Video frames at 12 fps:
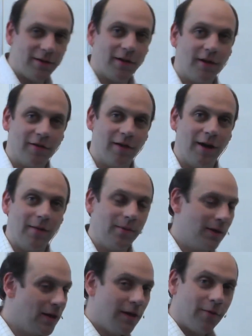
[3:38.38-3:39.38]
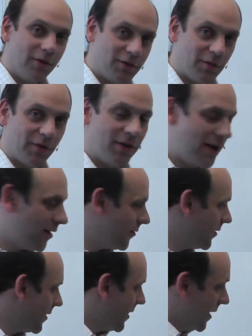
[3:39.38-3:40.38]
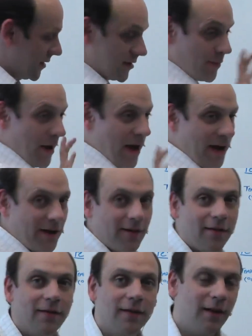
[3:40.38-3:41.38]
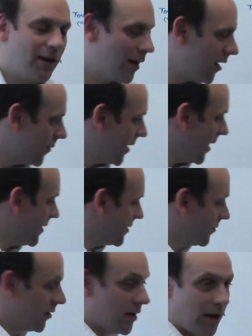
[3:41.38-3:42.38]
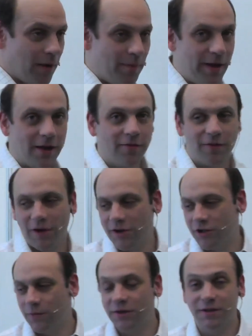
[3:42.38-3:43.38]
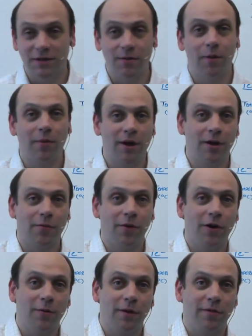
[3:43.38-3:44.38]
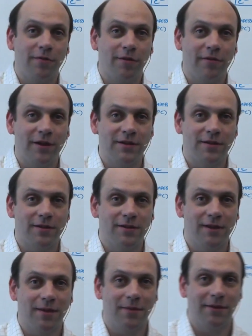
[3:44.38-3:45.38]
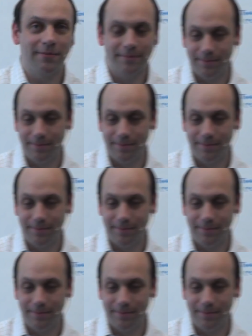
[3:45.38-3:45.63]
the diagram, which will now expand um, into a, a bigger version, which is the one we're going to work with for the rest of this segment.